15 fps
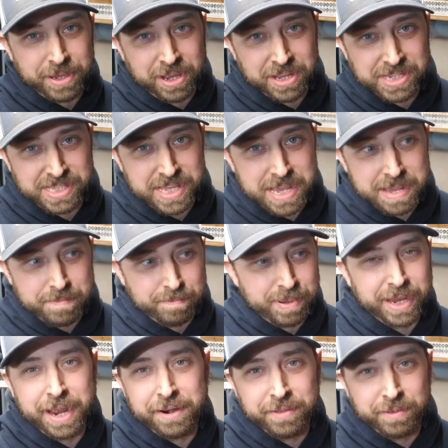because the
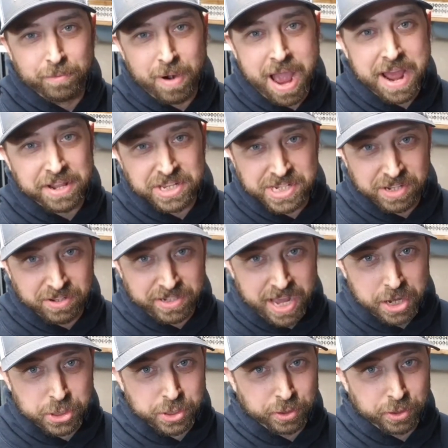big end of the rod is still attached